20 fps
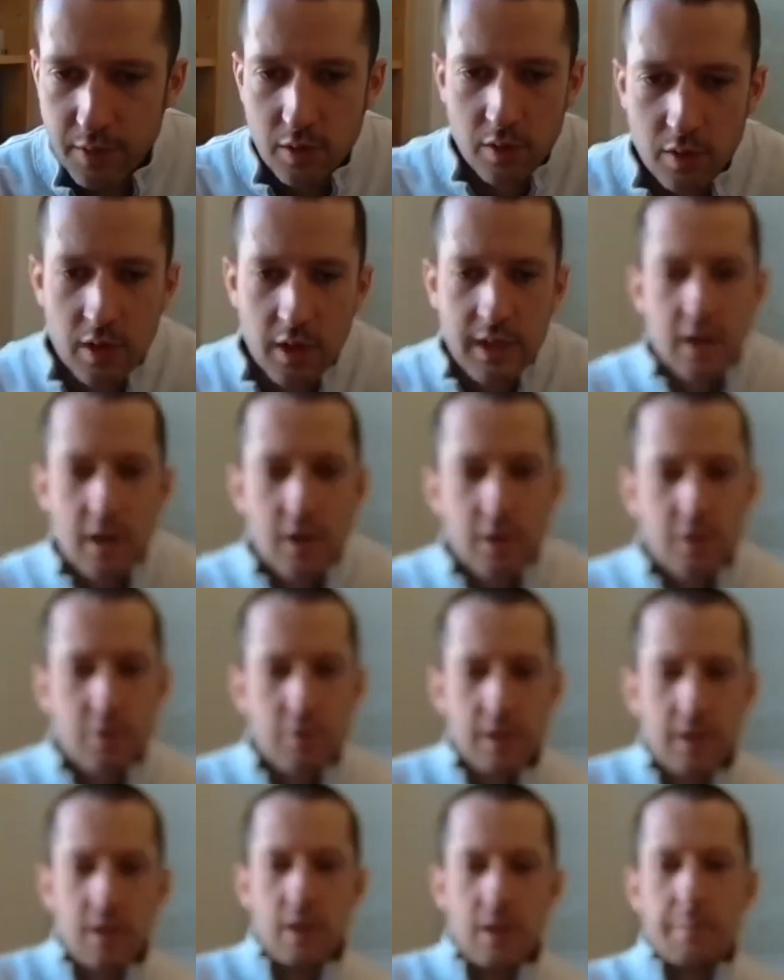you look at our
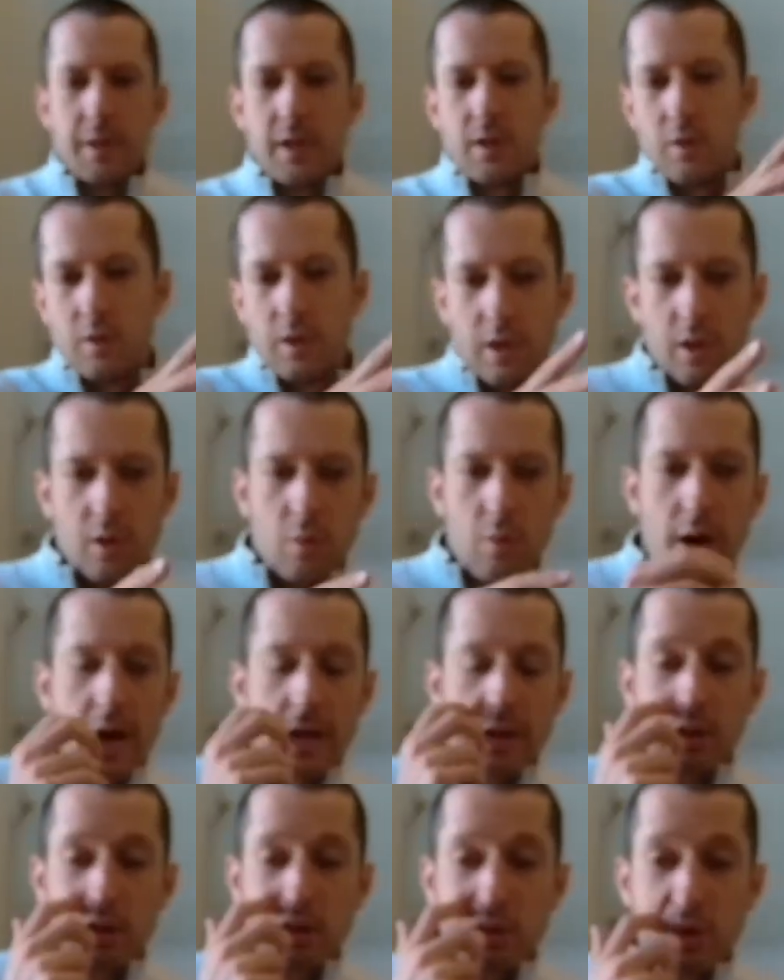curriculum, it'll
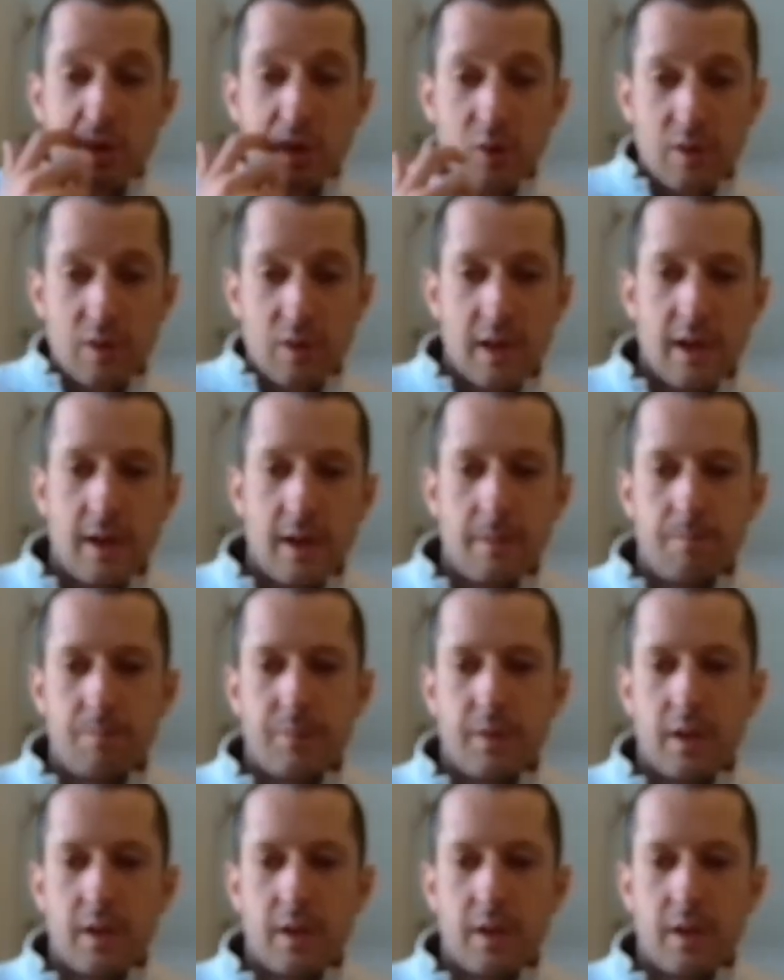walk you through the